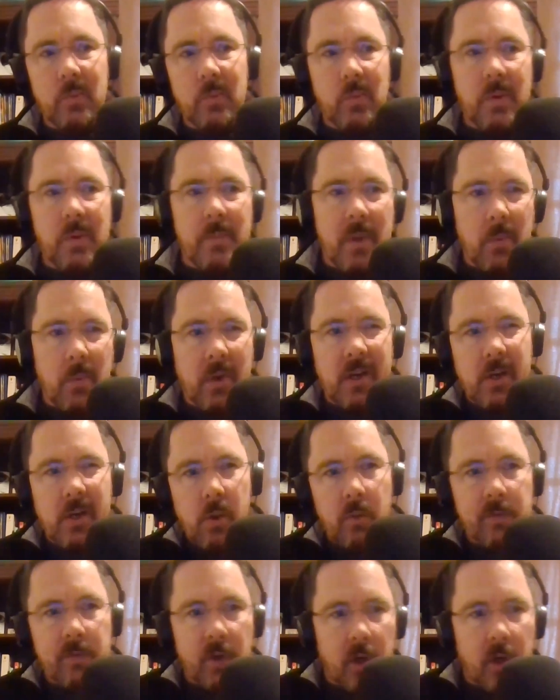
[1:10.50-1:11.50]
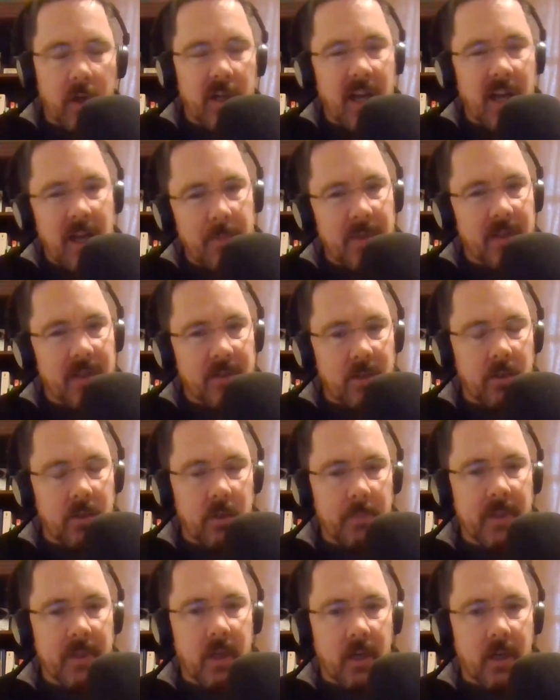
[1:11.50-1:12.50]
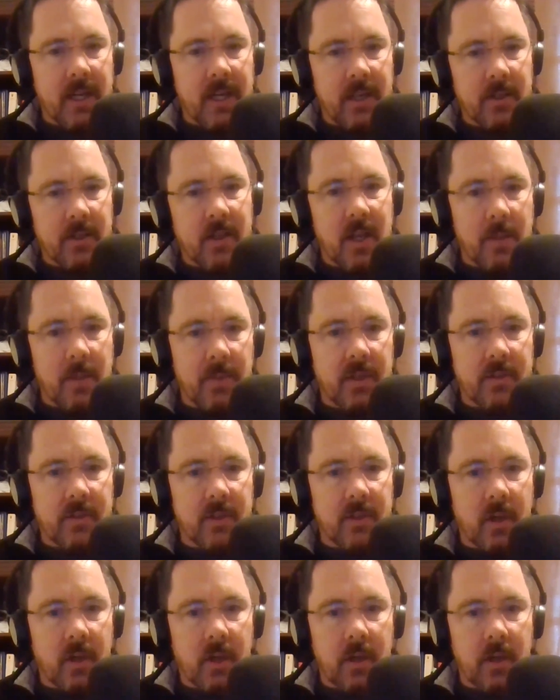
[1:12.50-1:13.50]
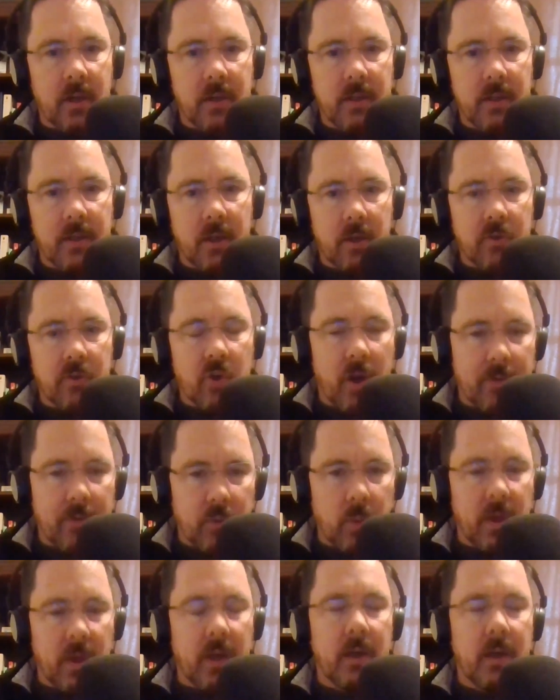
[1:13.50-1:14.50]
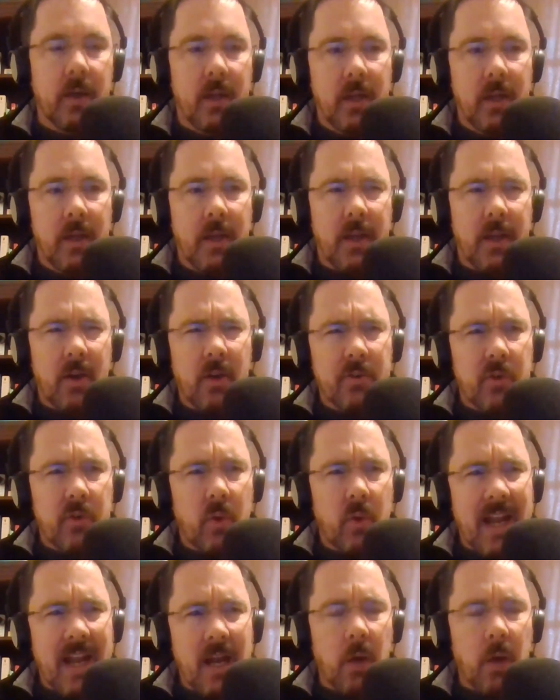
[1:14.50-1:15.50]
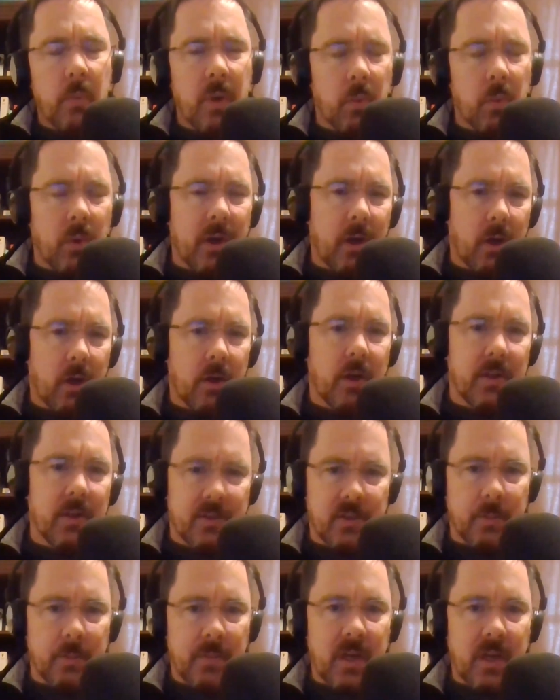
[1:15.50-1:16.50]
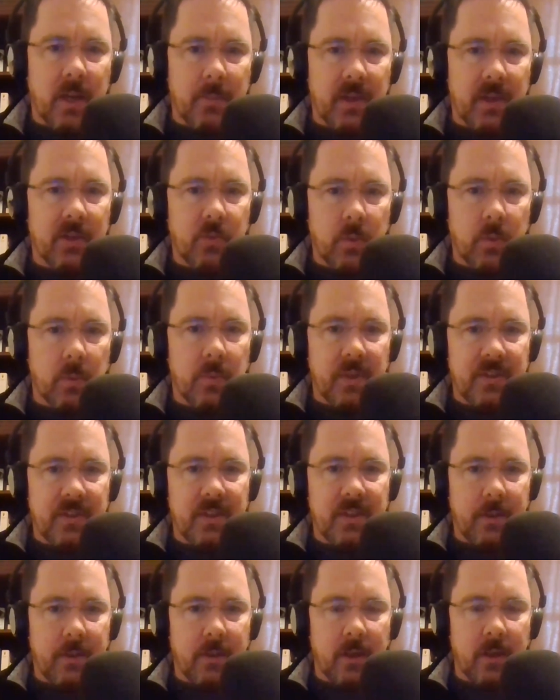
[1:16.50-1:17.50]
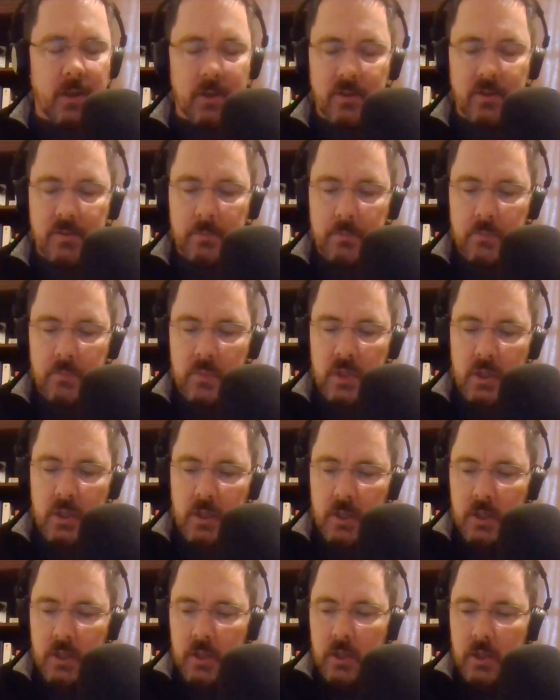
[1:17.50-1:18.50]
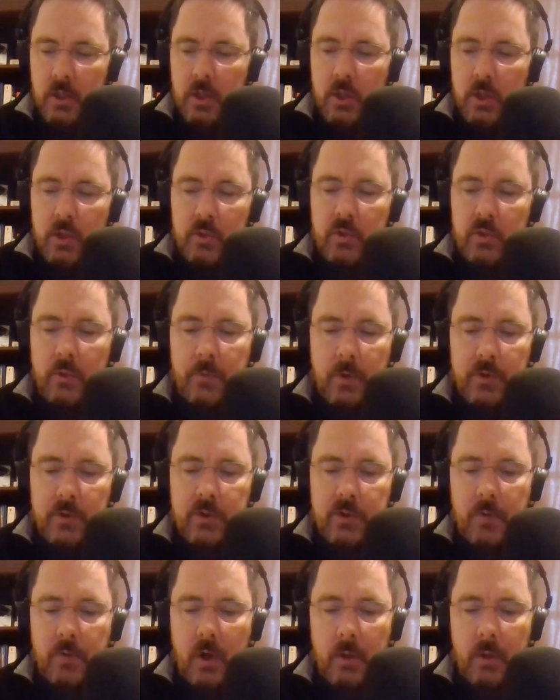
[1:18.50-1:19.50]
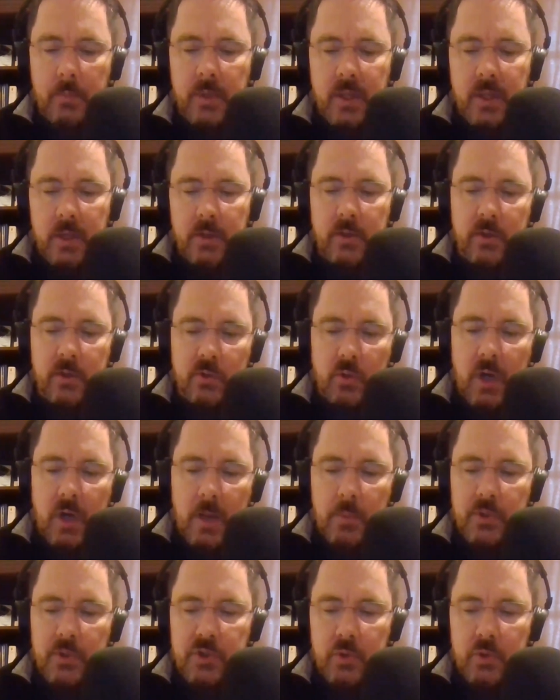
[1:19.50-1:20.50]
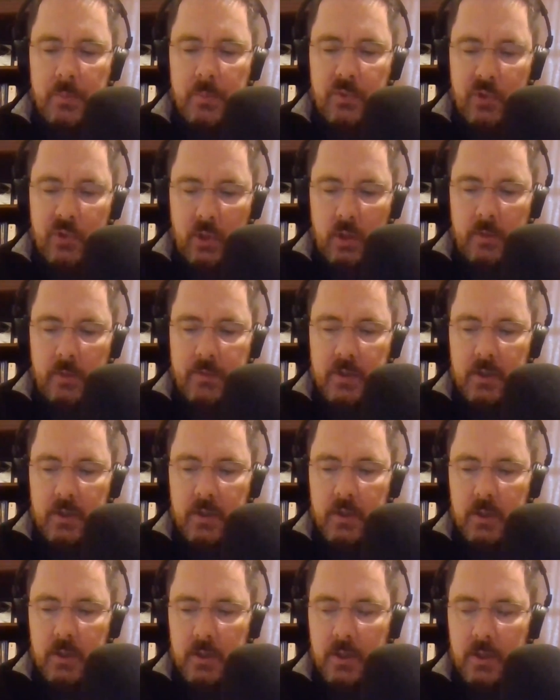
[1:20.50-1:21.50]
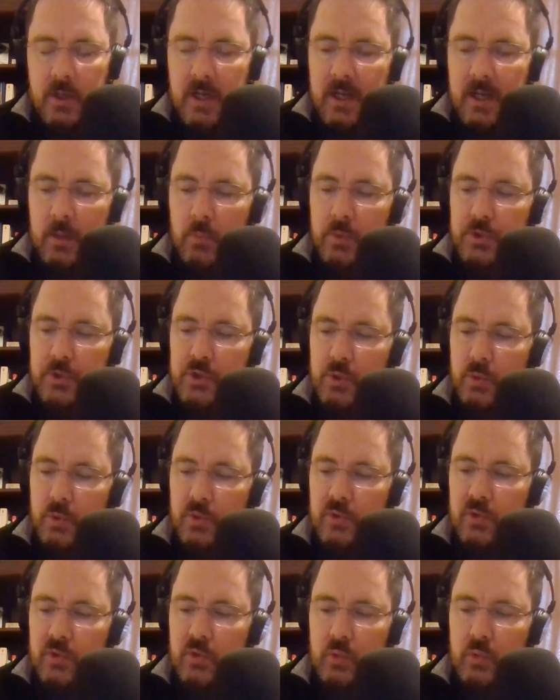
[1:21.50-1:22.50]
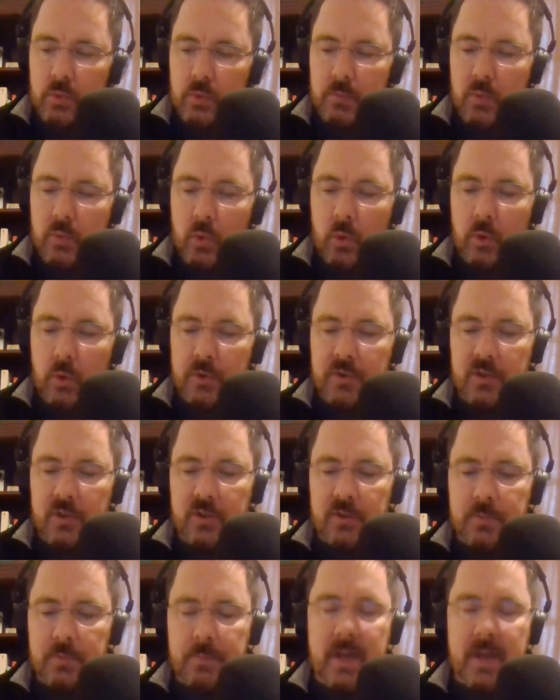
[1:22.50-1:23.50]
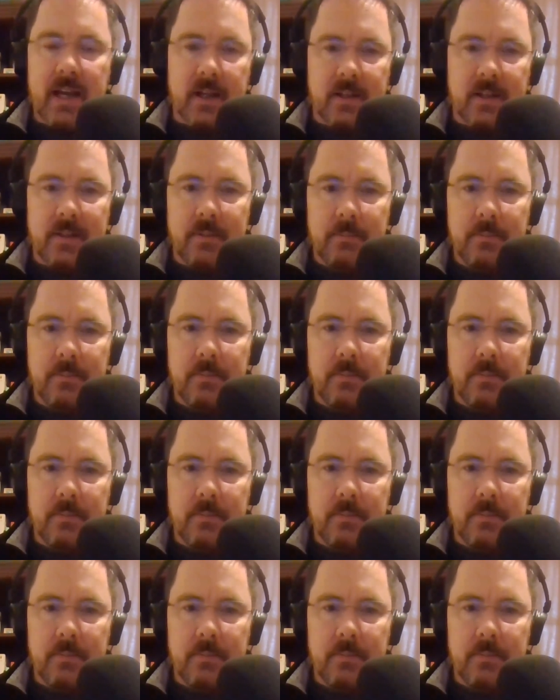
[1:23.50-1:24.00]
we may want to go over our comments a little bit, our canned comments in our software, and also how we write our custom comments when we see things. So first of all, describe what you observed, not what you assume or suspect.